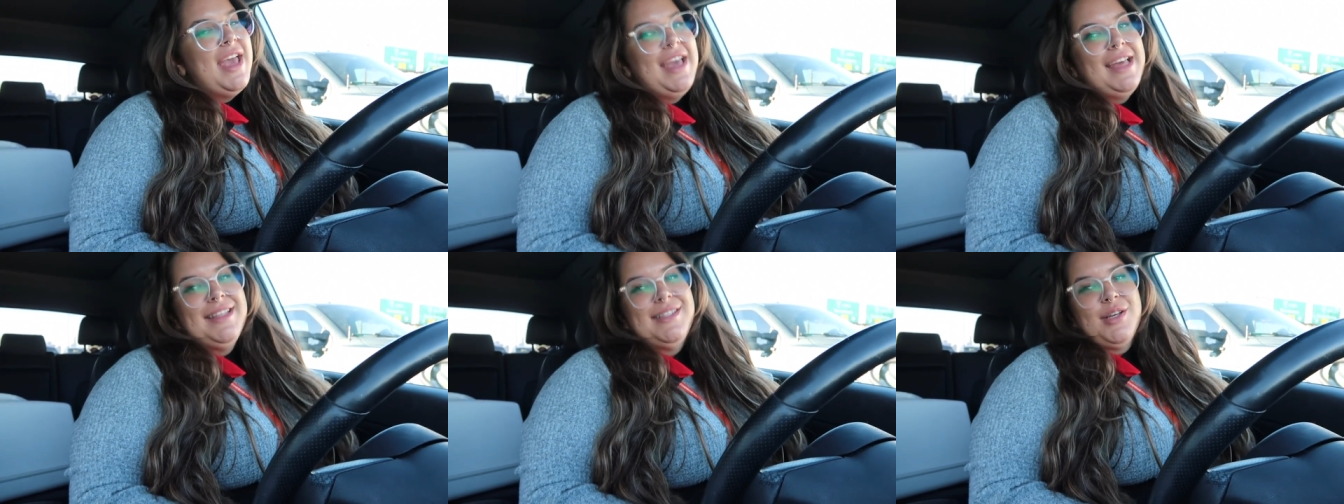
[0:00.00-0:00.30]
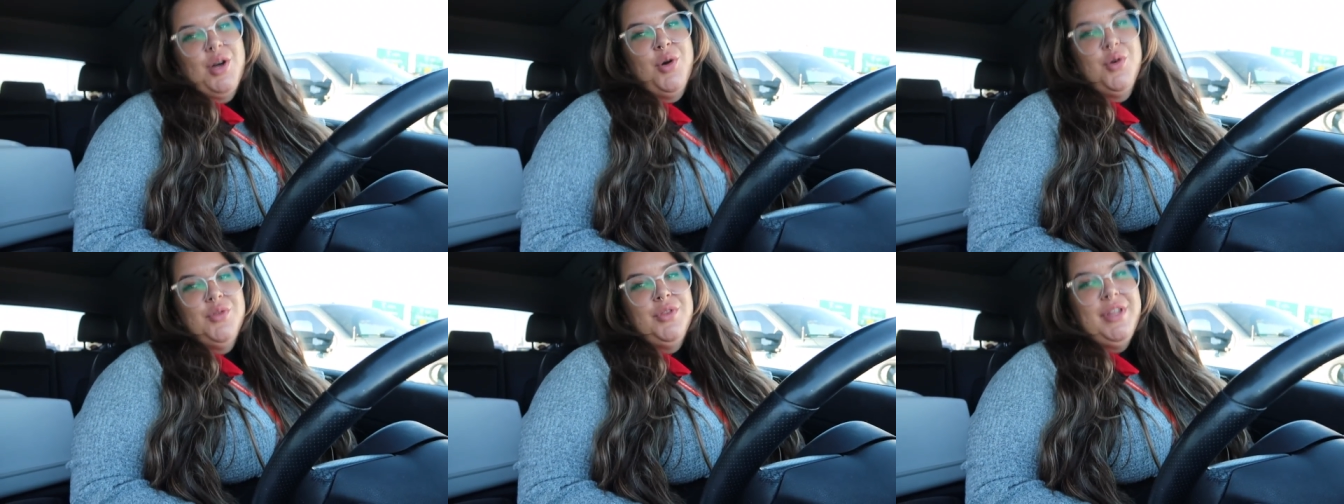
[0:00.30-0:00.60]

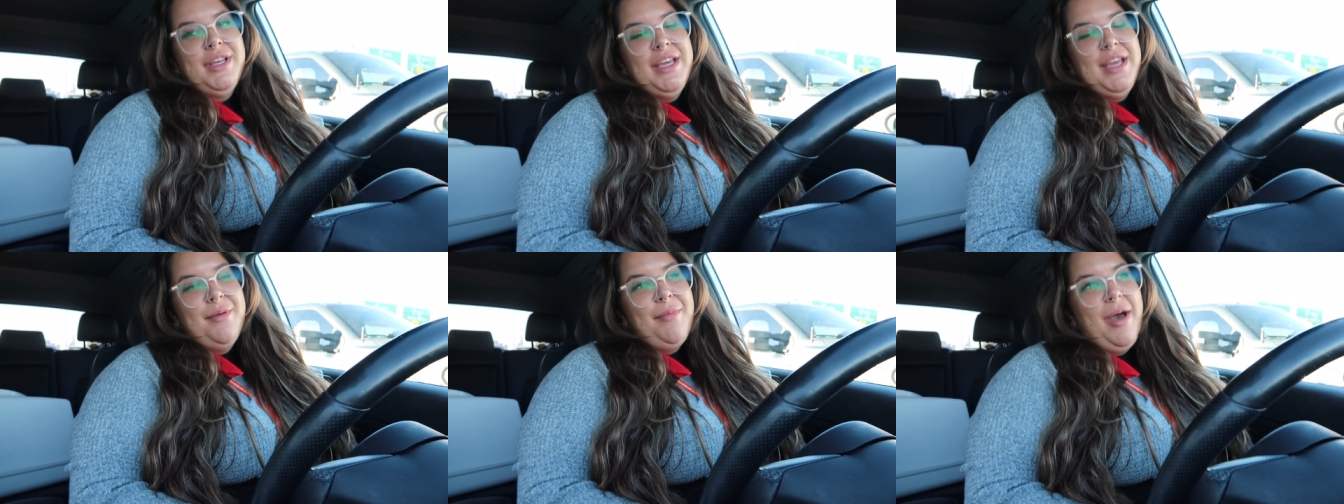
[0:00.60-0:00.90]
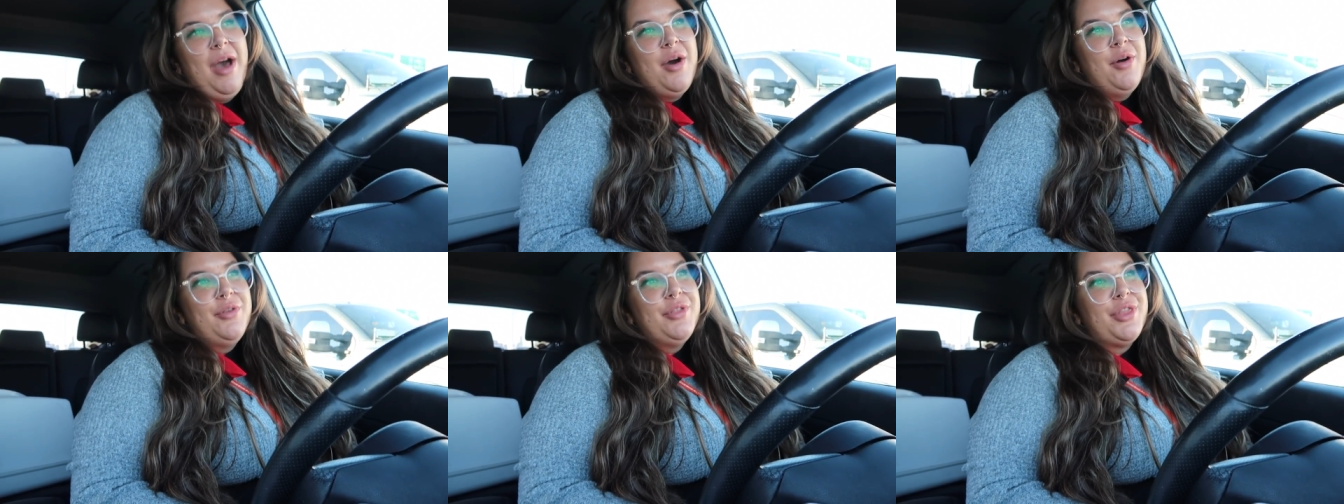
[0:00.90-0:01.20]
It's only
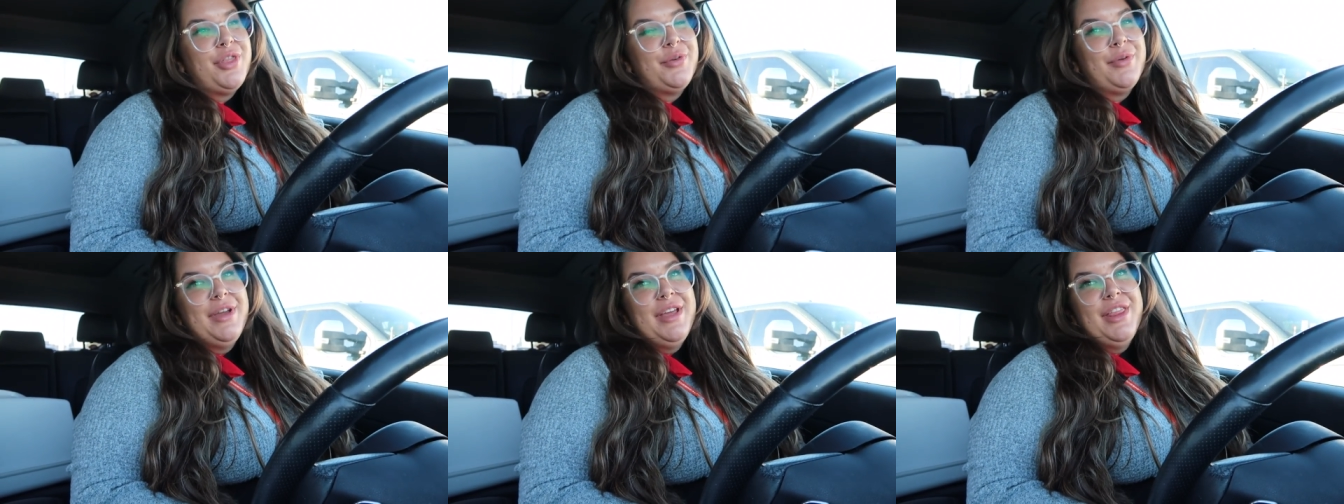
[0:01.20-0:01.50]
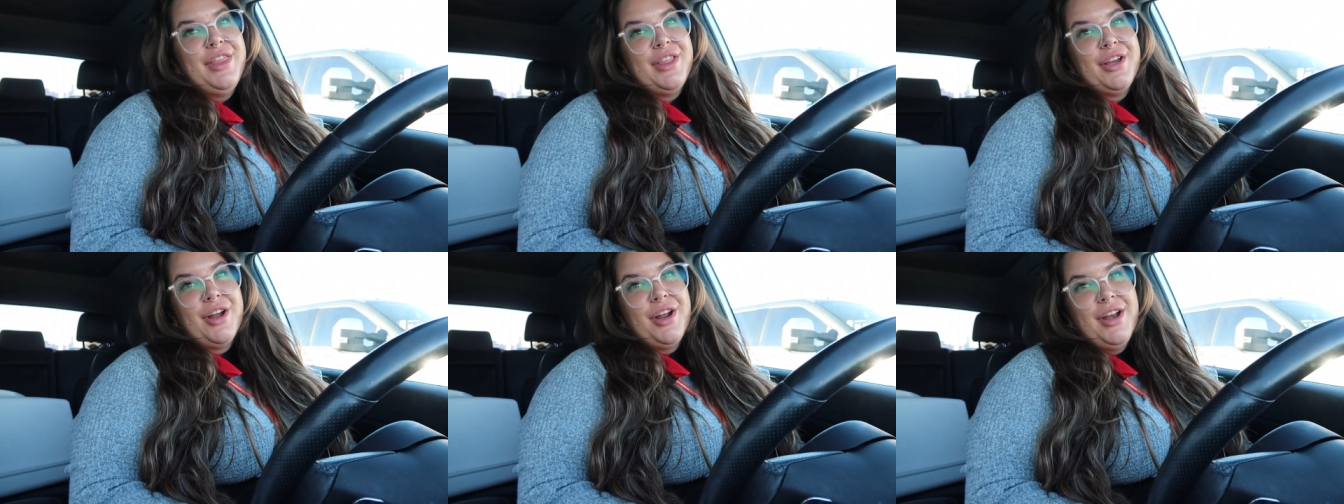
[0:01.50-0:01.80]
about
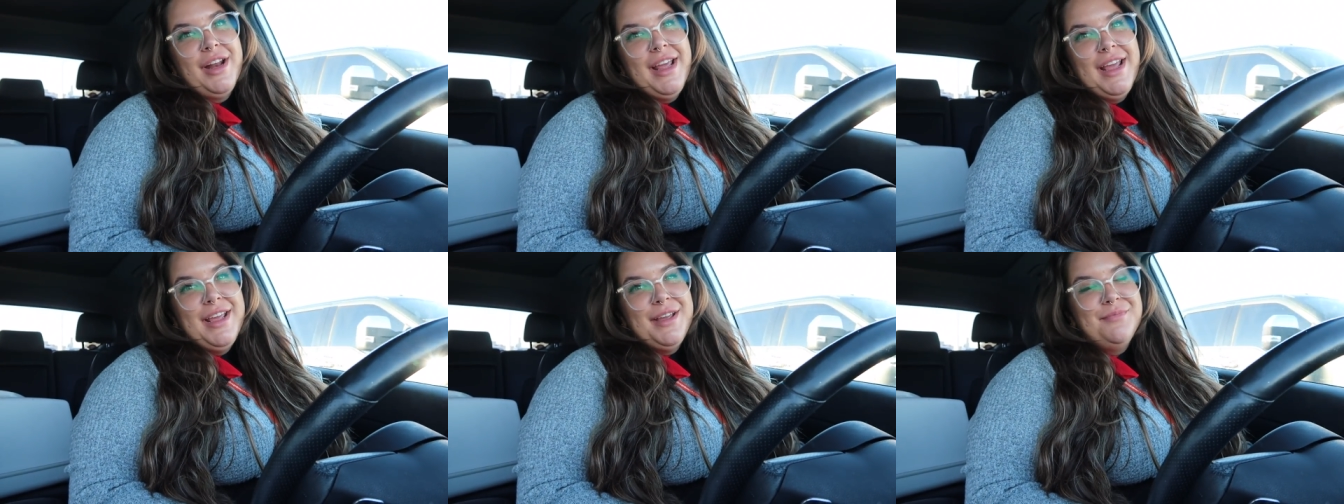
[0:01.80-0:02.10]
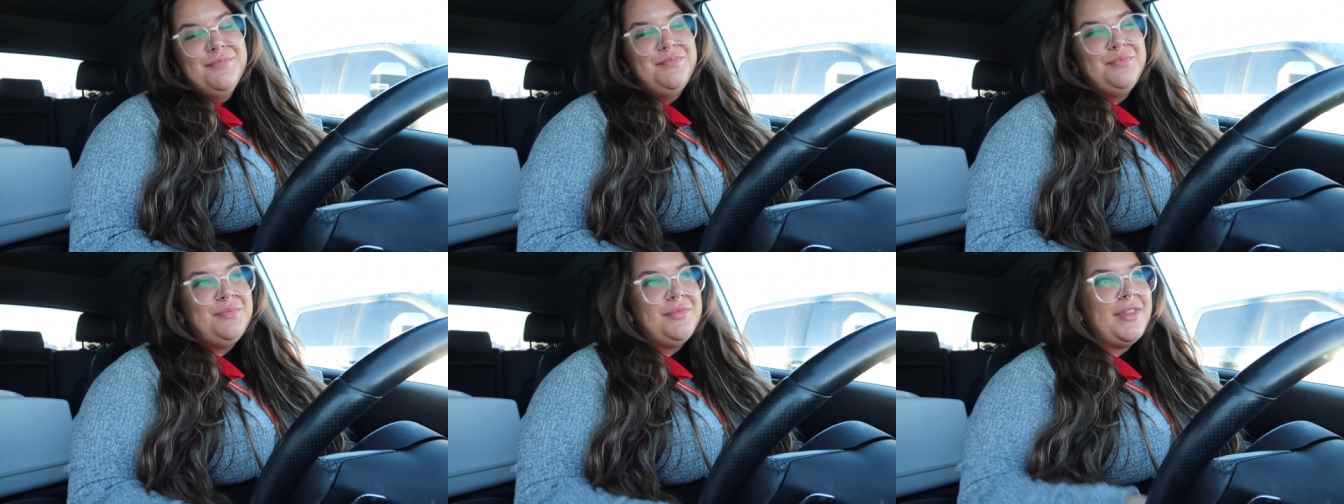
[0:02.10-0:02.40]

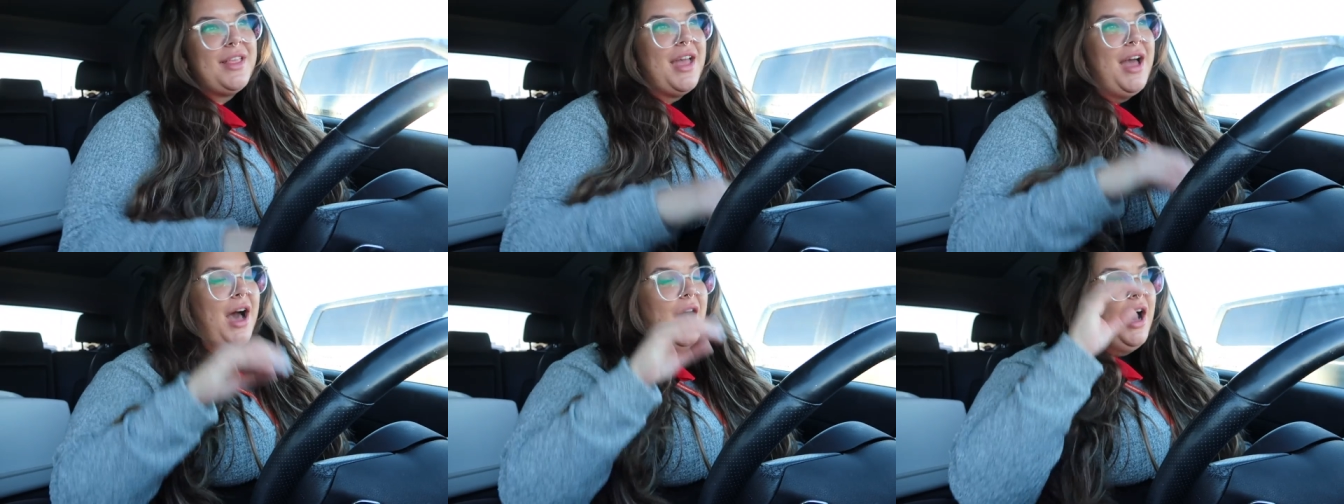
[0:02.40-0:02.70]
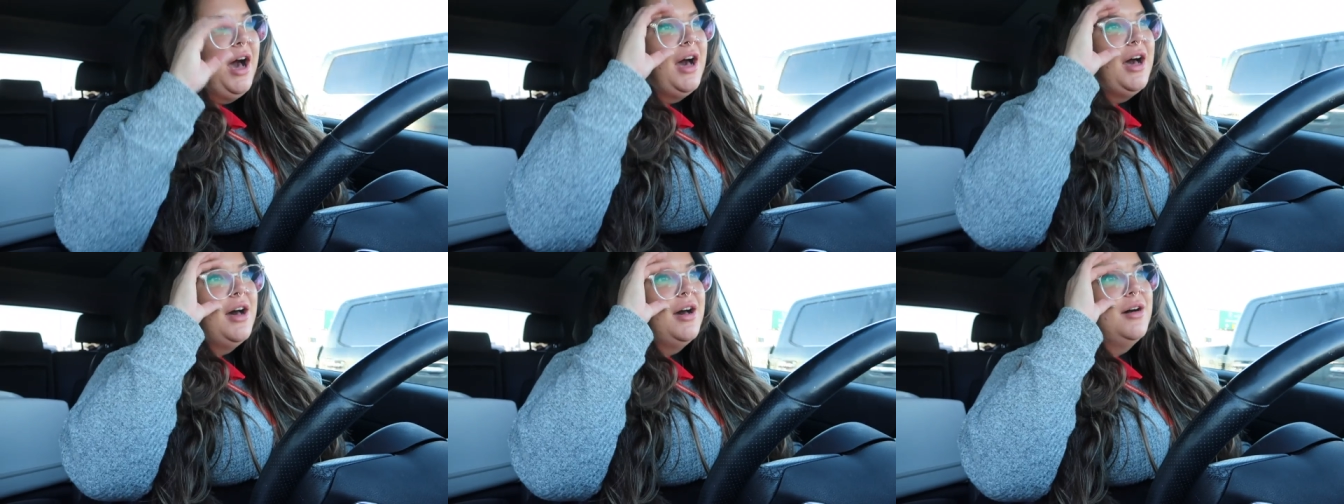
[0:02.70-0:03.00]
3.30,
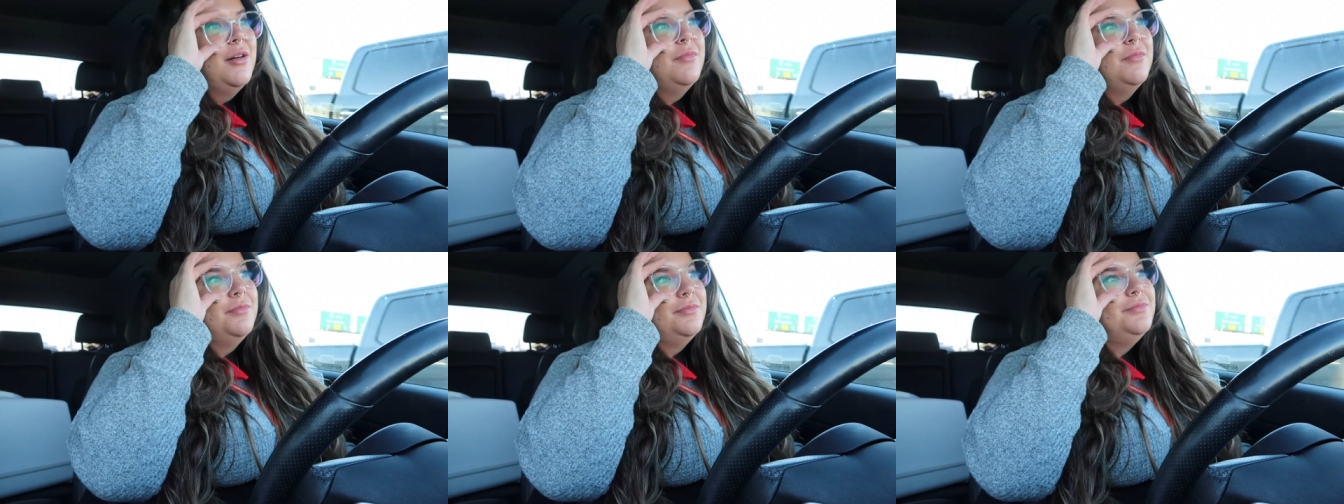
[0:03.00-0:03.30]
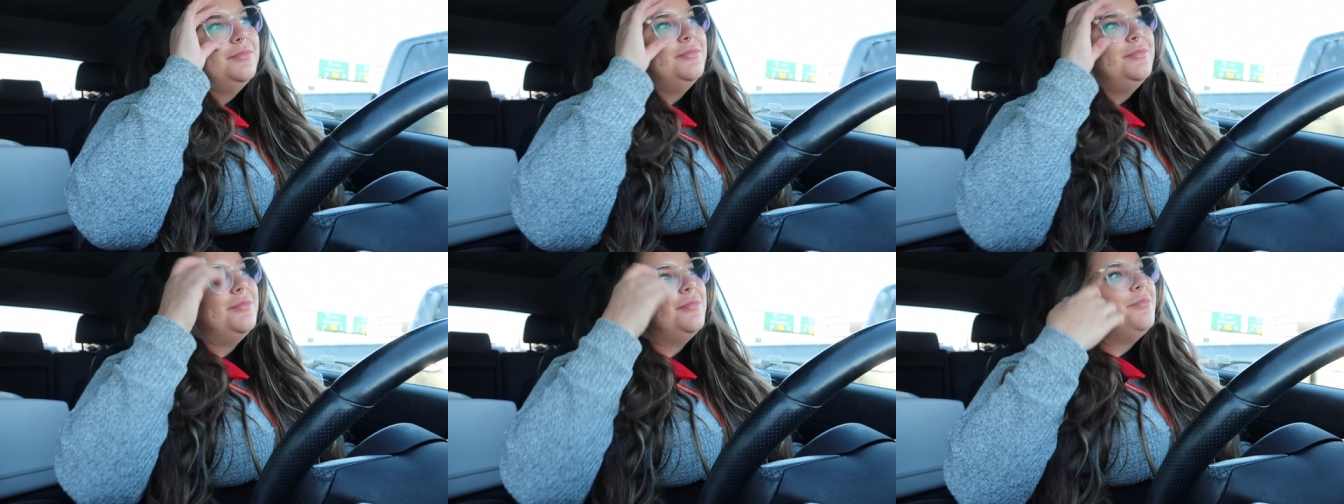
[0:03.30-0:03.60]

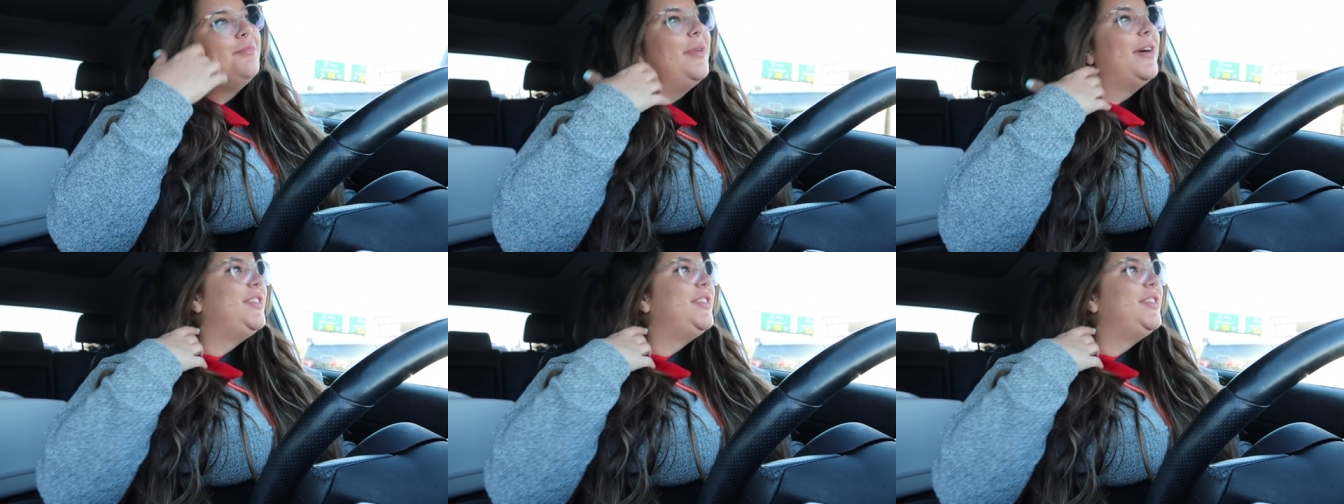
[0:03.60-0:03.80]
um,